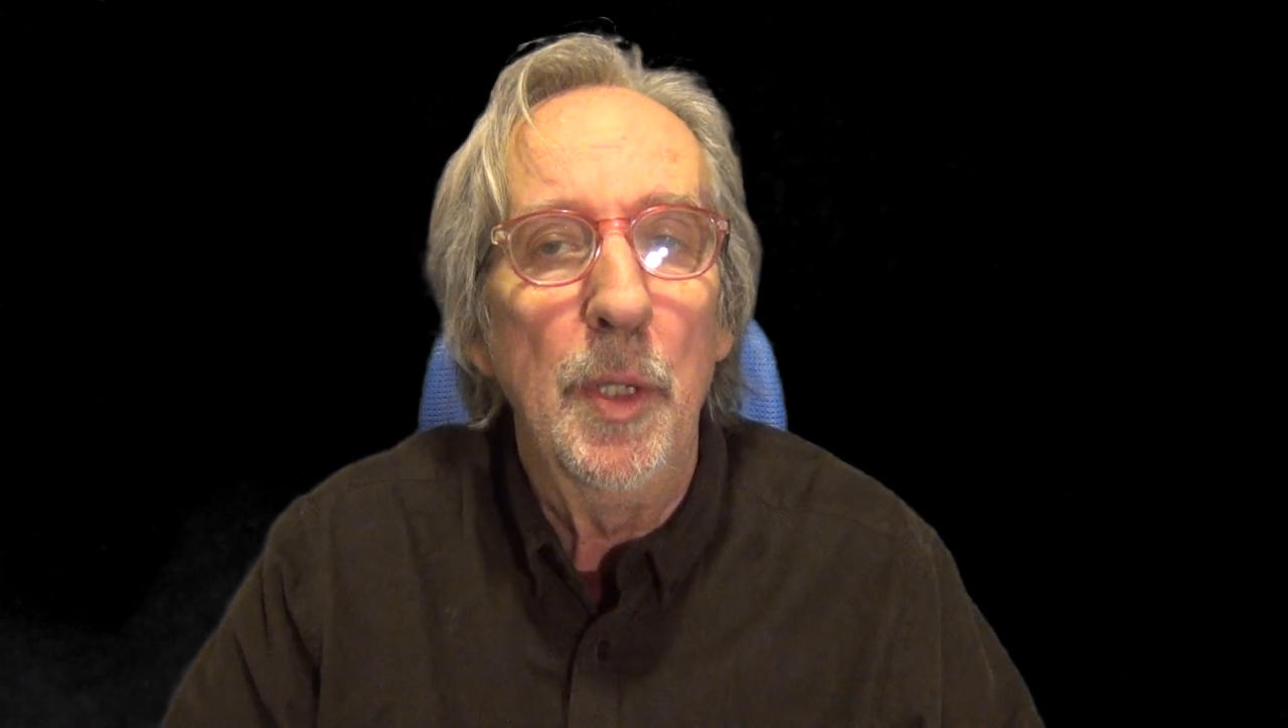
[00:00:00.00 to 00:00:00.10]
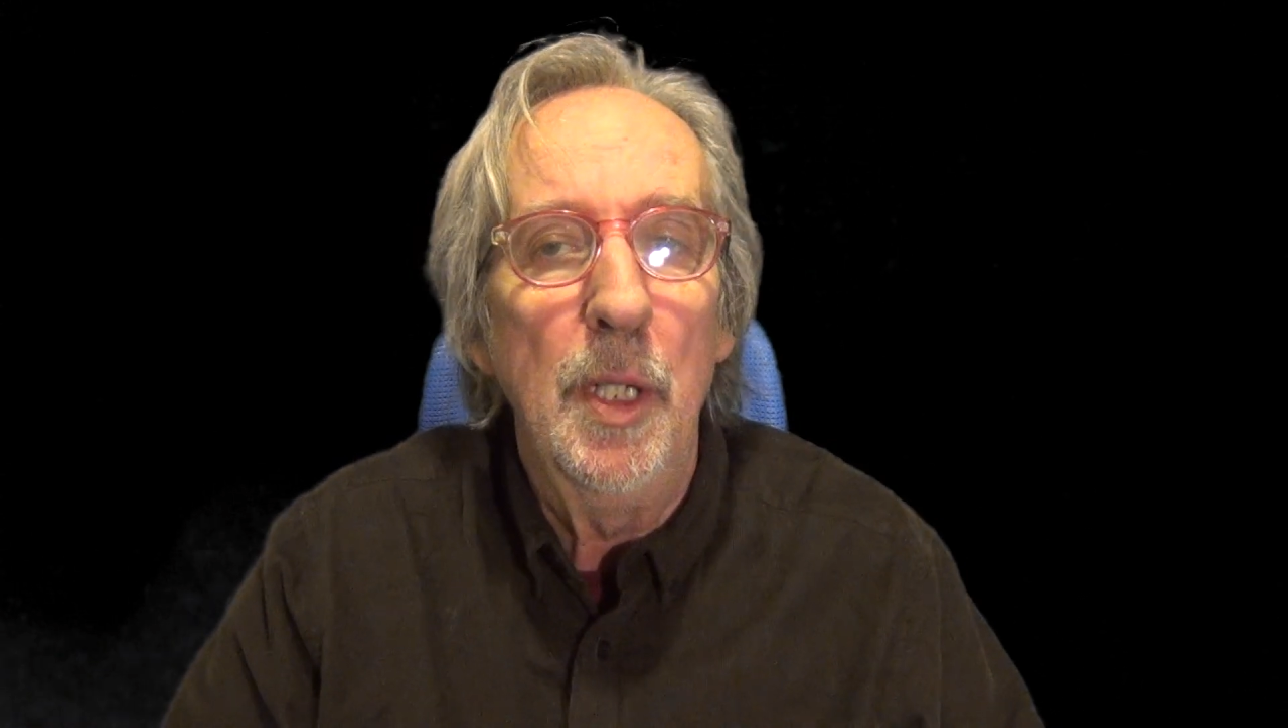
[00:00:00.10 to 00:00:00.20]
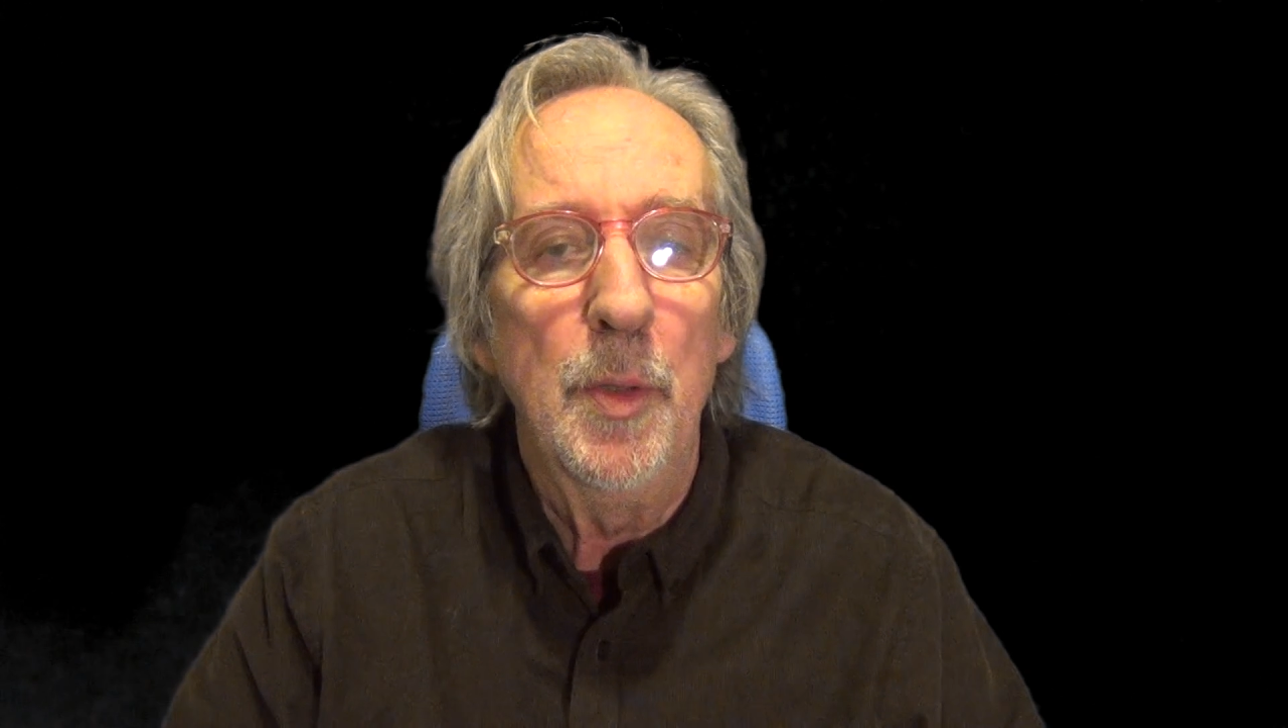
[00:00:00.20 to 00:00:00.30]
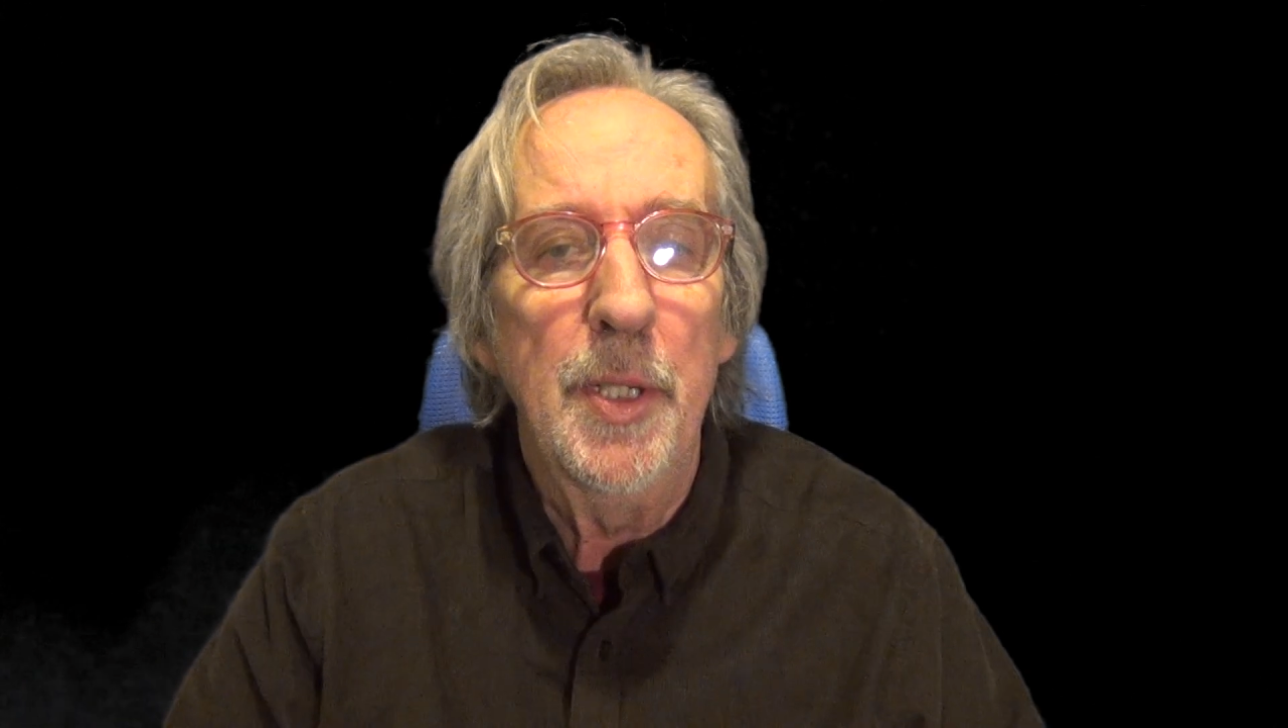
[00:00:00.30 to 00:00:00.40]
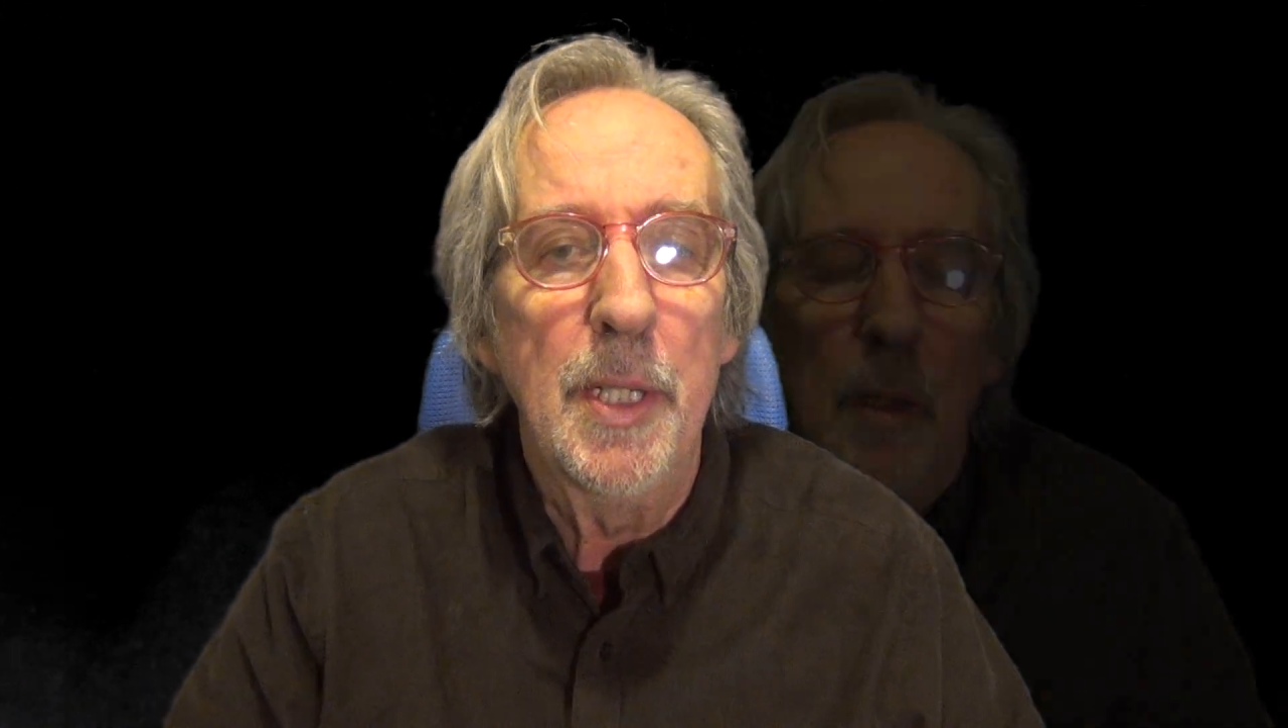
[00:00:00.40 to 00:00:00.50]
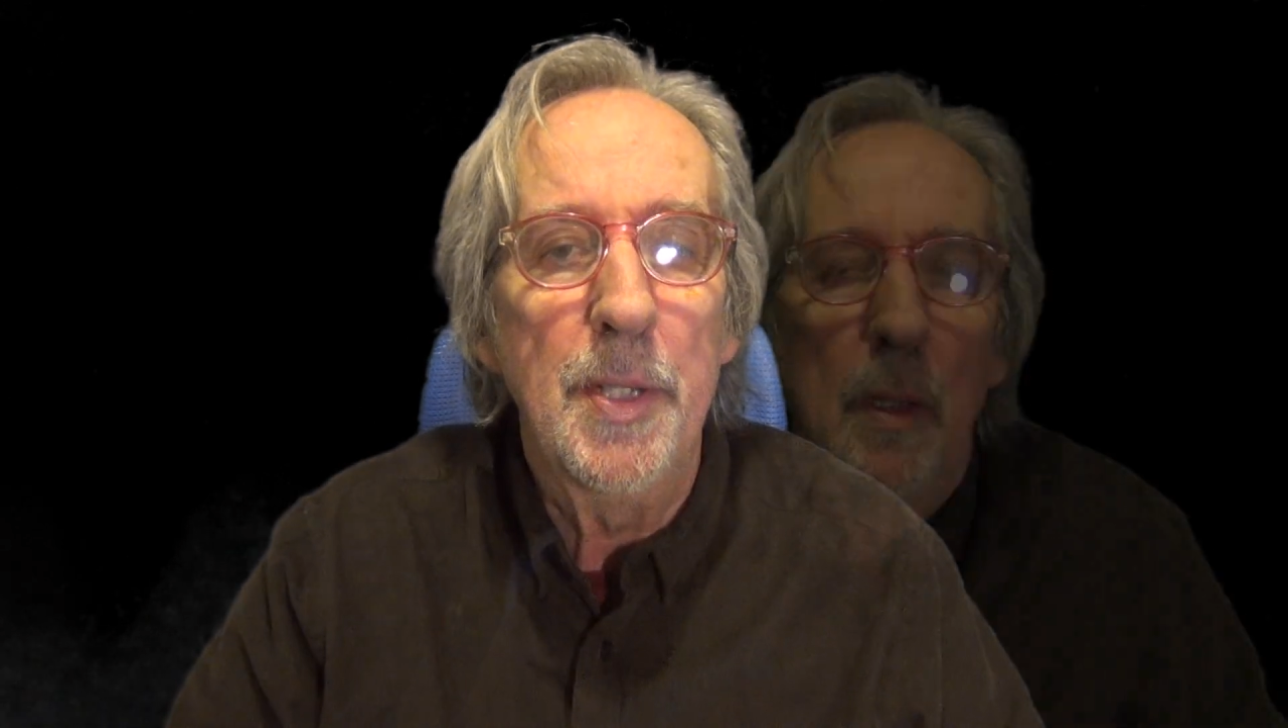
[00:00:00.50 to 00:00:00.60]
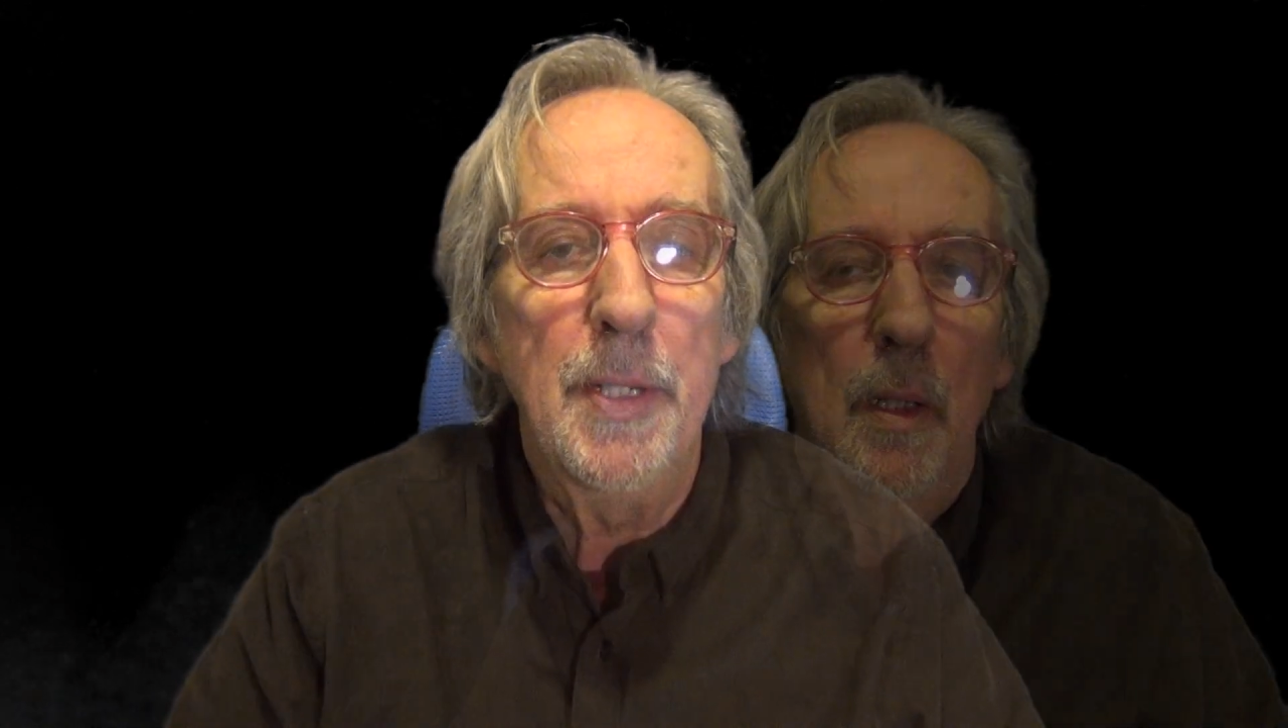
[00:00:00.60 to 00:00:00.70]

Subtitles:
notice.